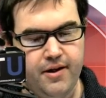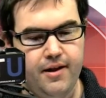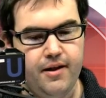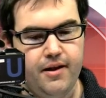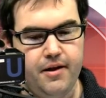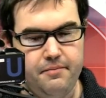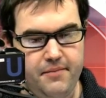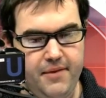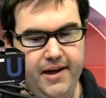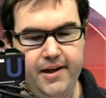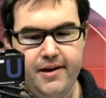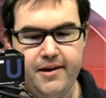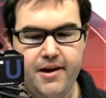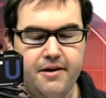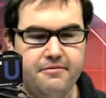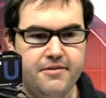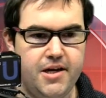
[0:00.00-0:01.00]
media
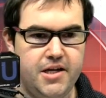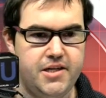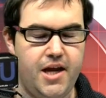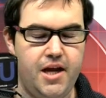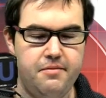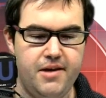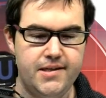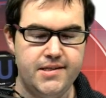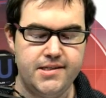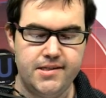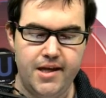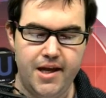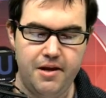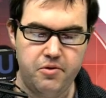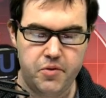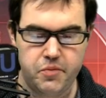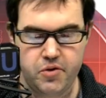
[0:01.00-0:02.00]
coverage.
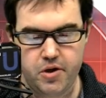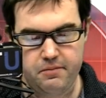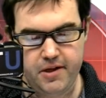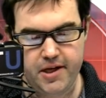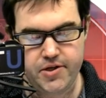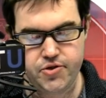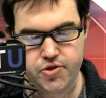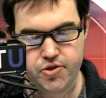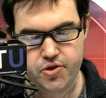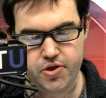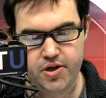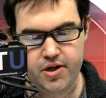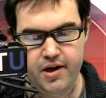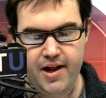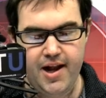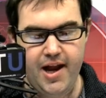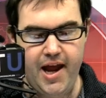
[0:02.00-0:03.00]
ABC would probably do
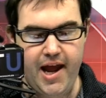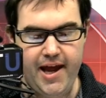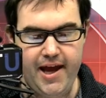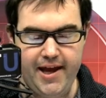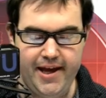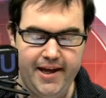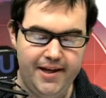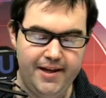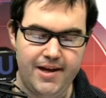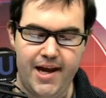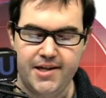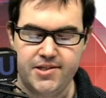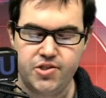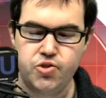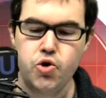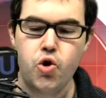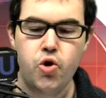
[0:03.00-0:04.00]
a, a
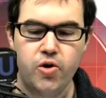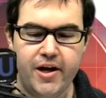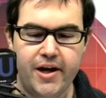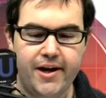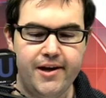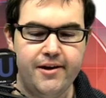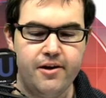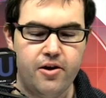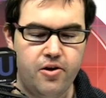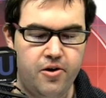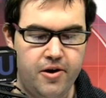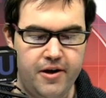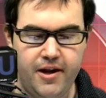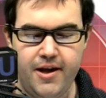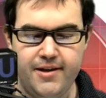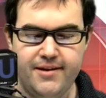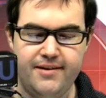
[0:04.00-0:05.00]
story on
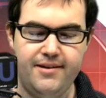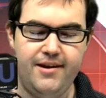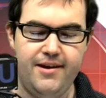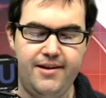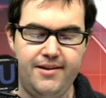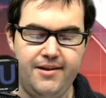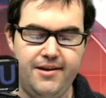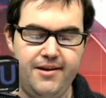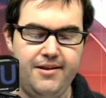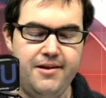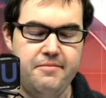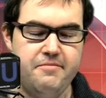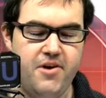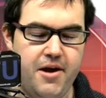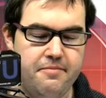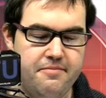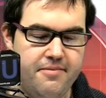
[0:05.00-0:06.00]
it. There, there, there
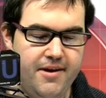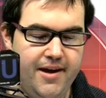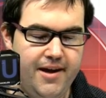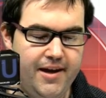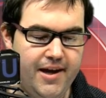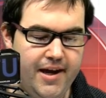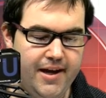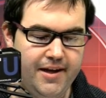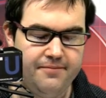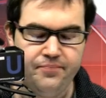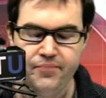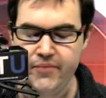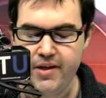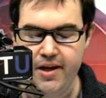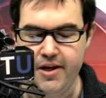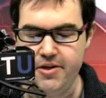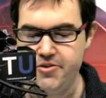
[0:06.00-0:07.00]
might be a,
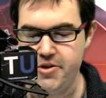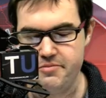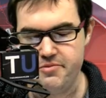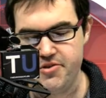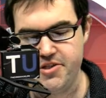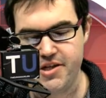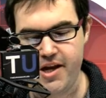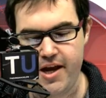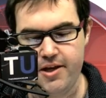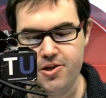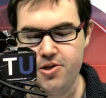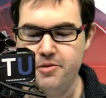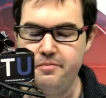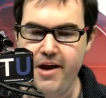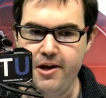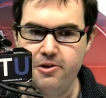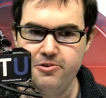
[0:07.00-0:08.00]
a Triple J or
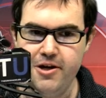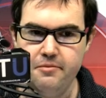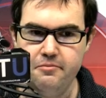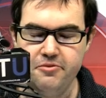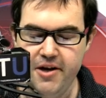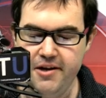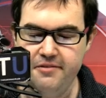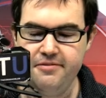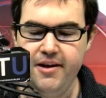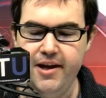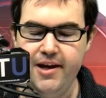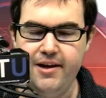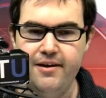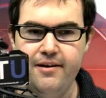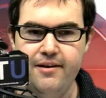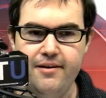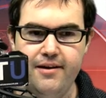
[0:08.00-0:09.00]
background briefing
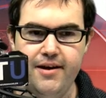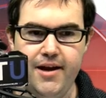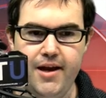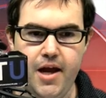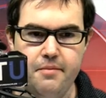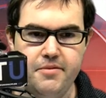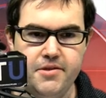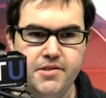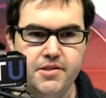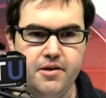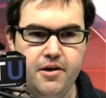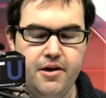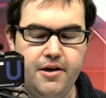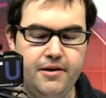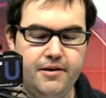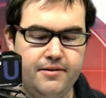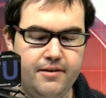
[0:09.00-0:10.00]
uh,
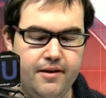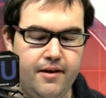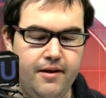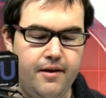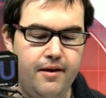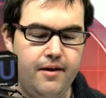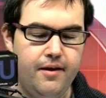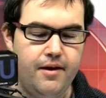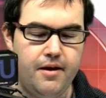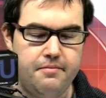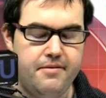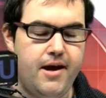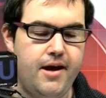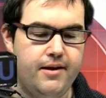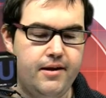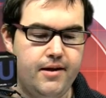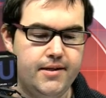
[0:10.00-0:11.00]
episode
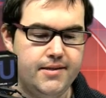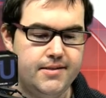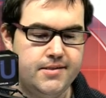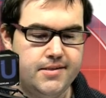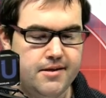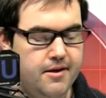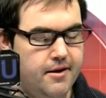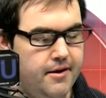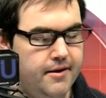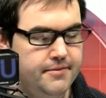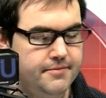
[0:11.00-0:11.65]
about it. So